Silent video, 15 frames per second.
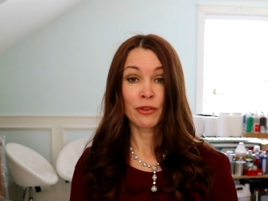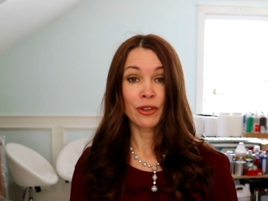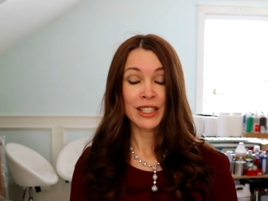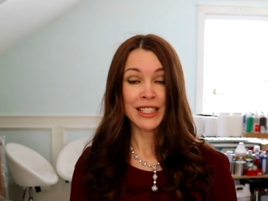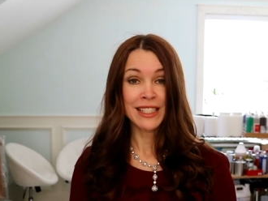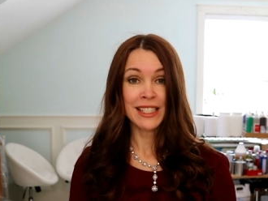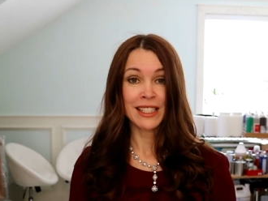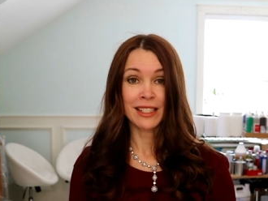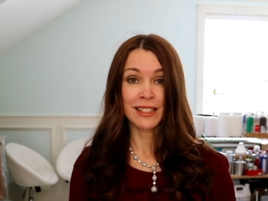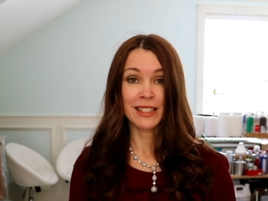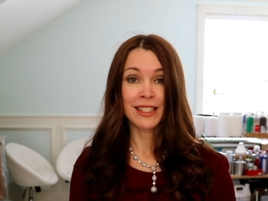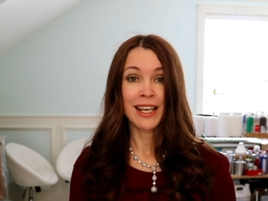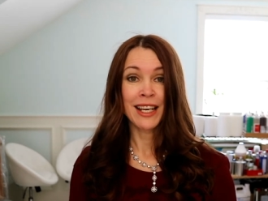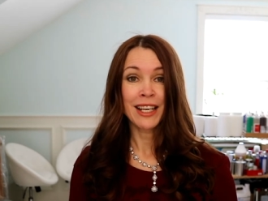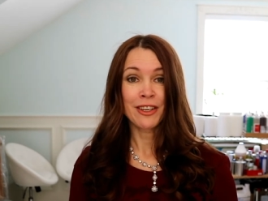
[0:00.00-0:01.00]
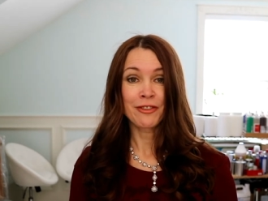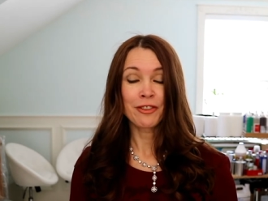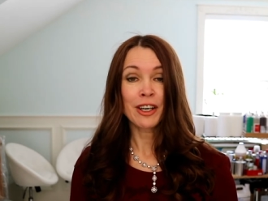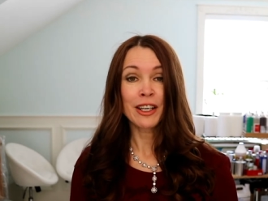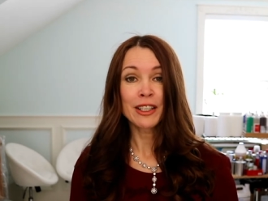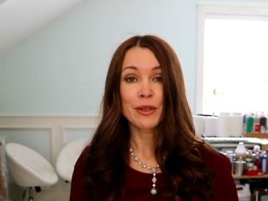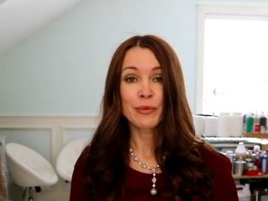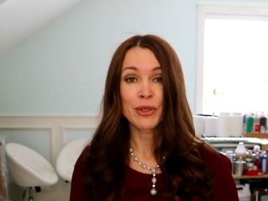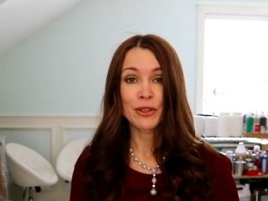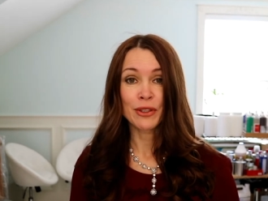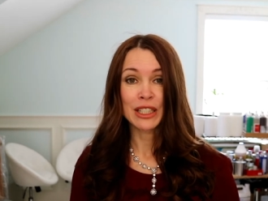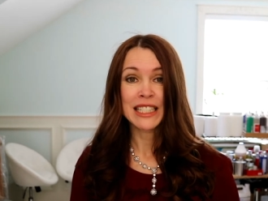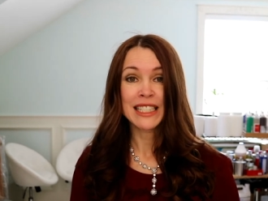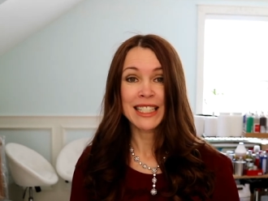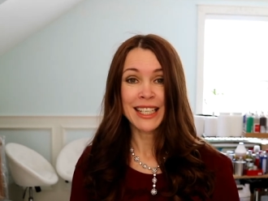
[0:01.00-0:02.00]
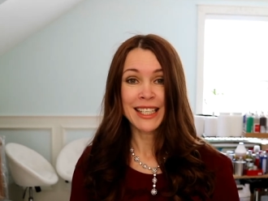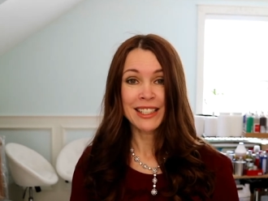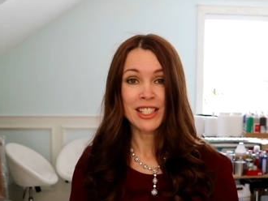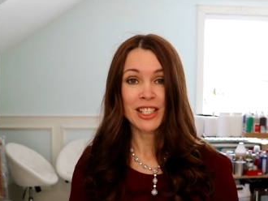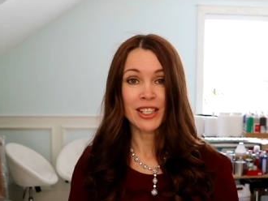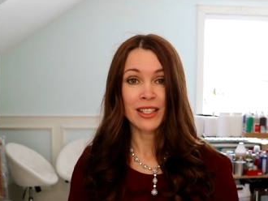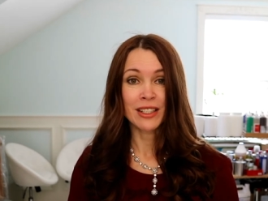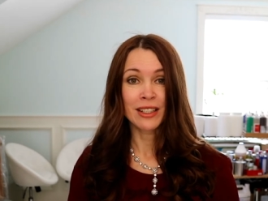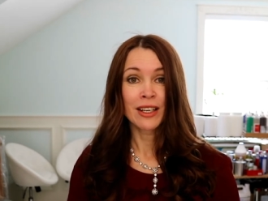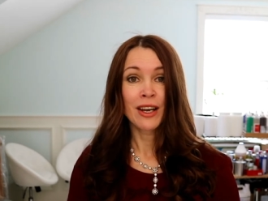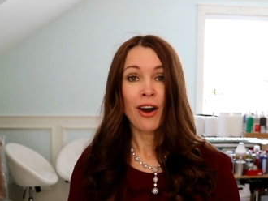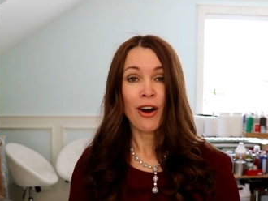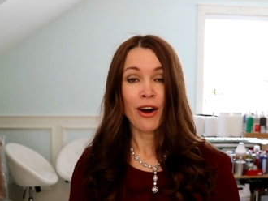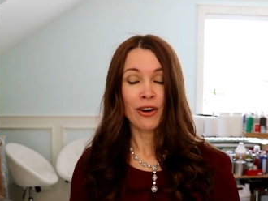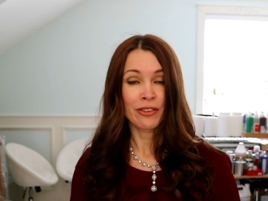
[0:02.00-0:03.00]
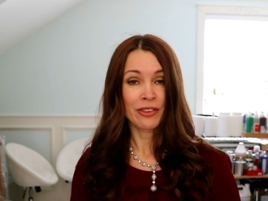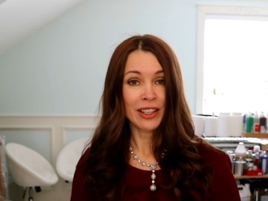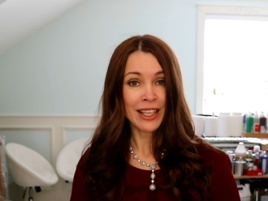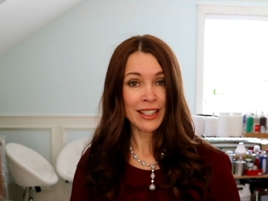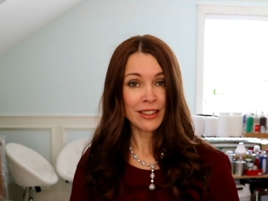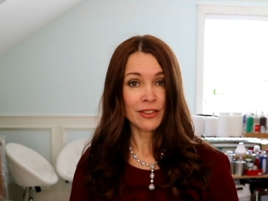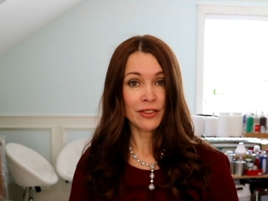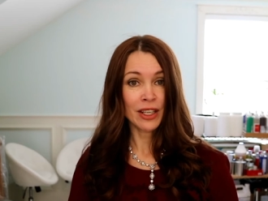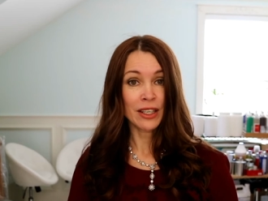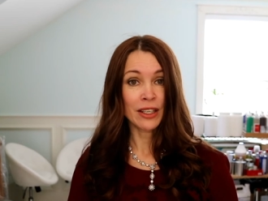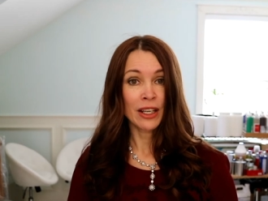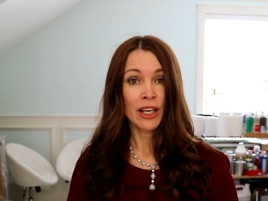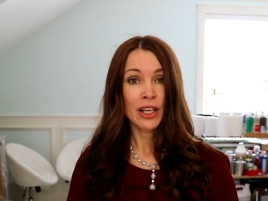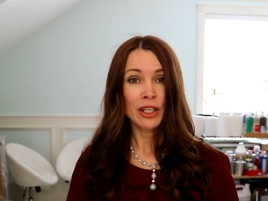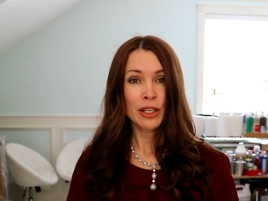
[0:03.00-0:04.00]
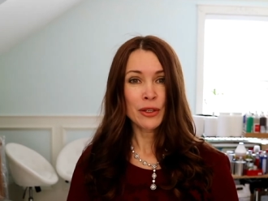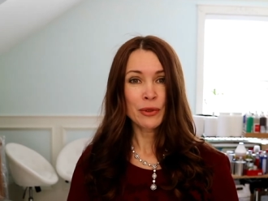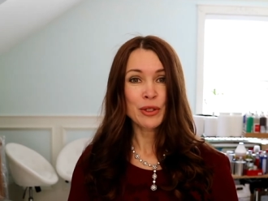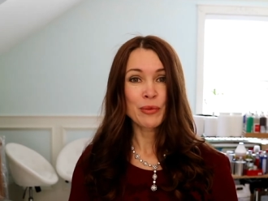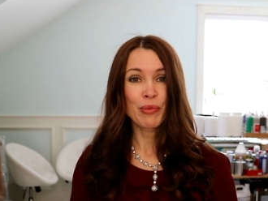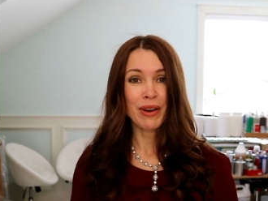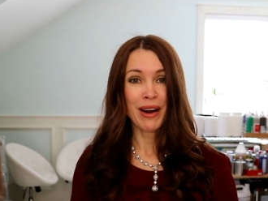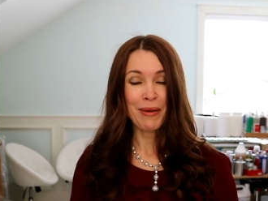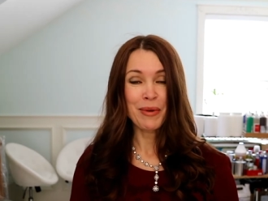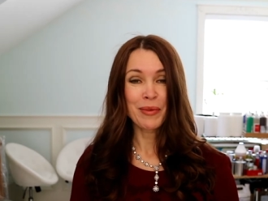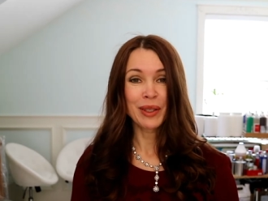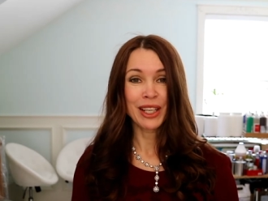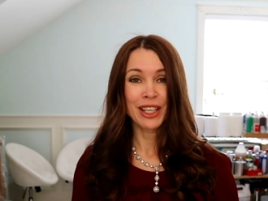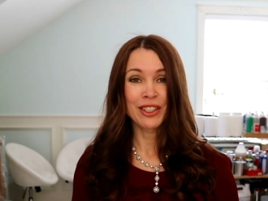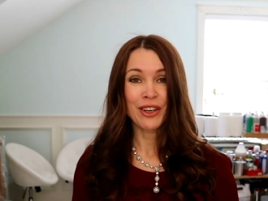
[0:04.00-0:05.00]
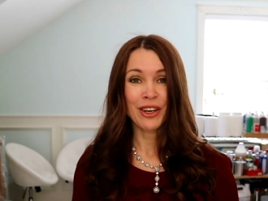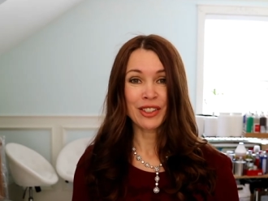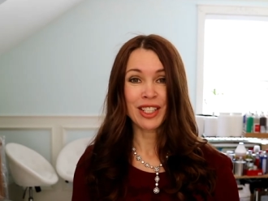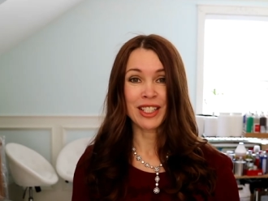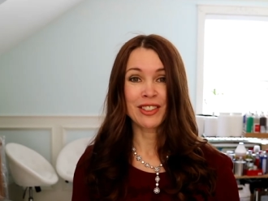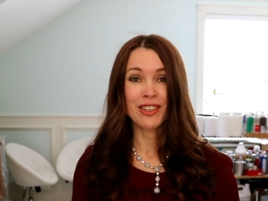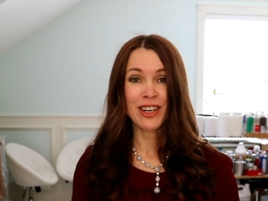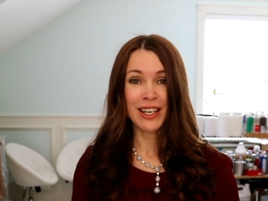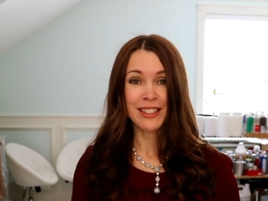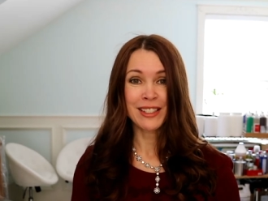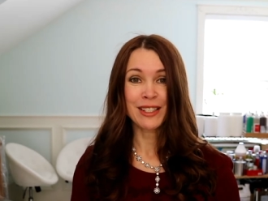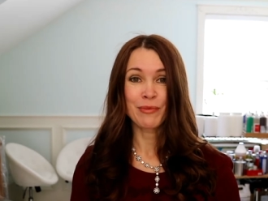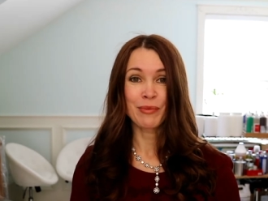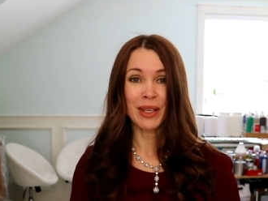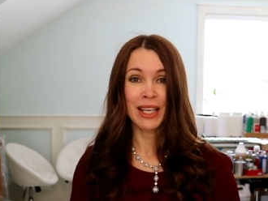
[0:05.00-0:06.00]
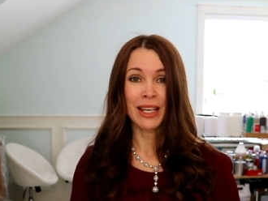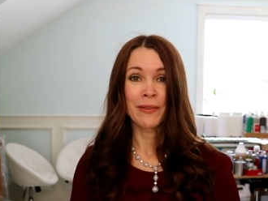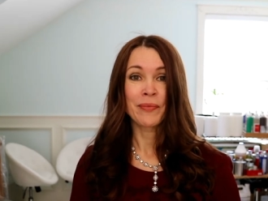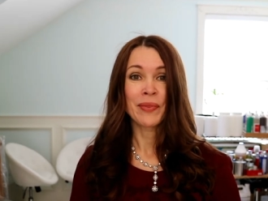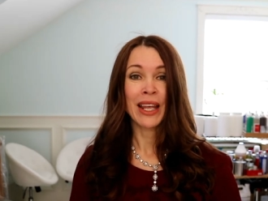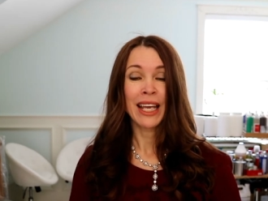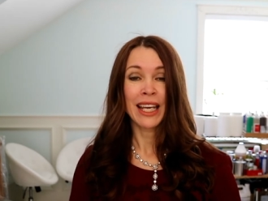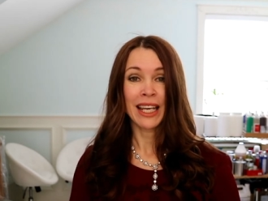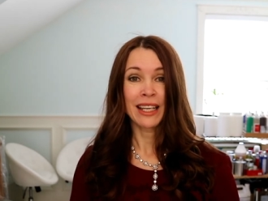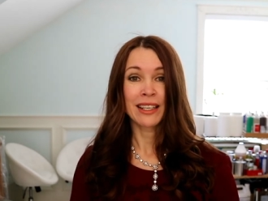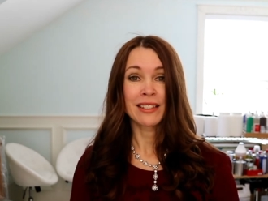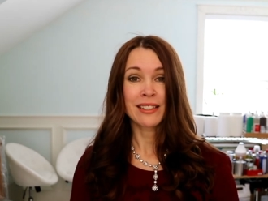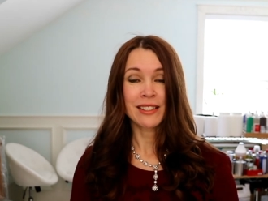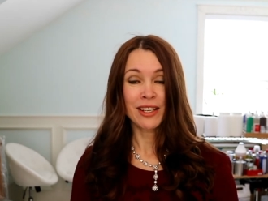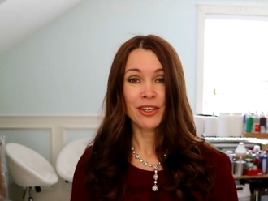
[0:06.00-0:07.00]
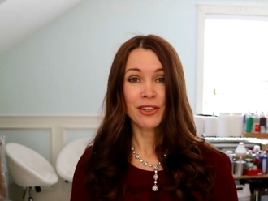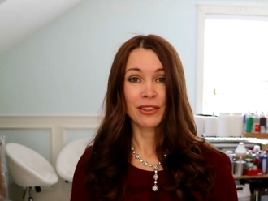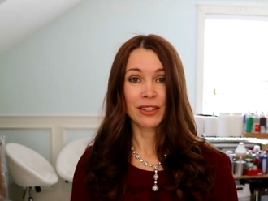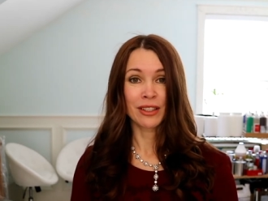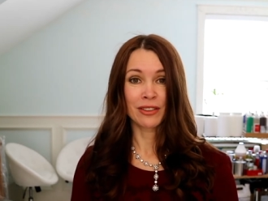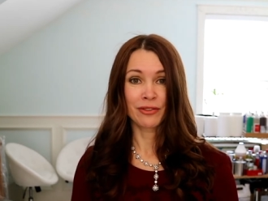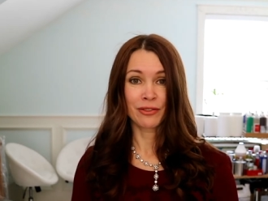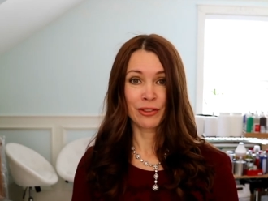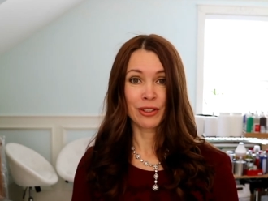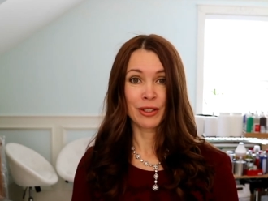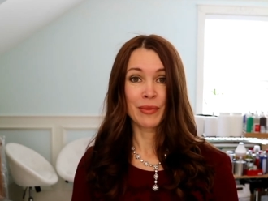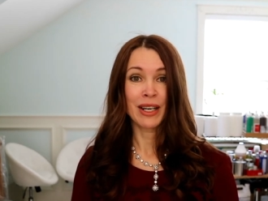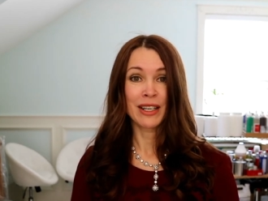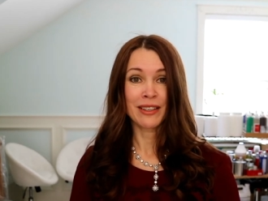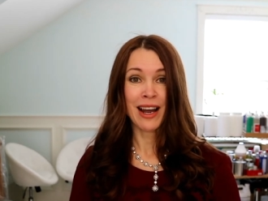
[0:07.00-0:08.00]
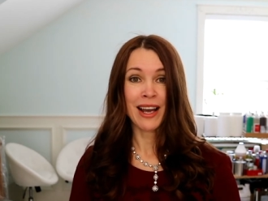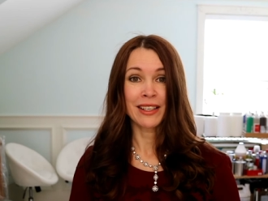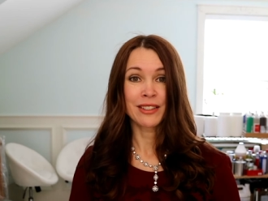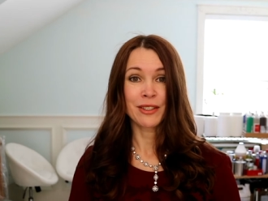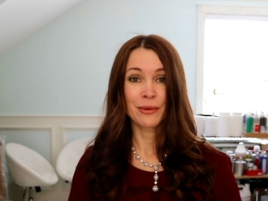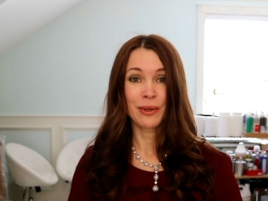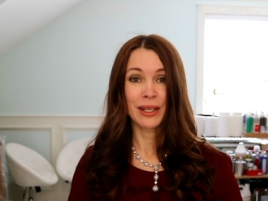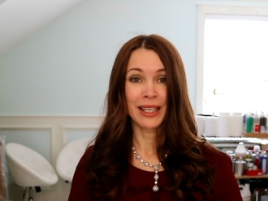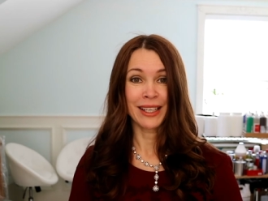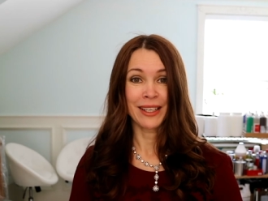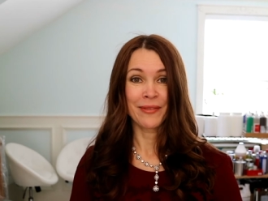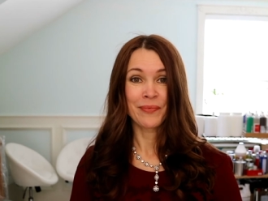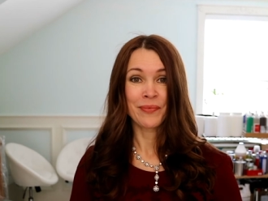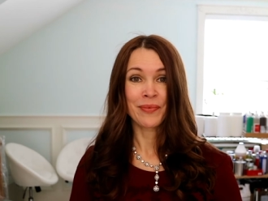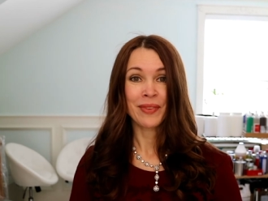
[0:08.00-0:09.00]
For instance, if I am your teacher of Latvian, you would probably not address me in a singular form right away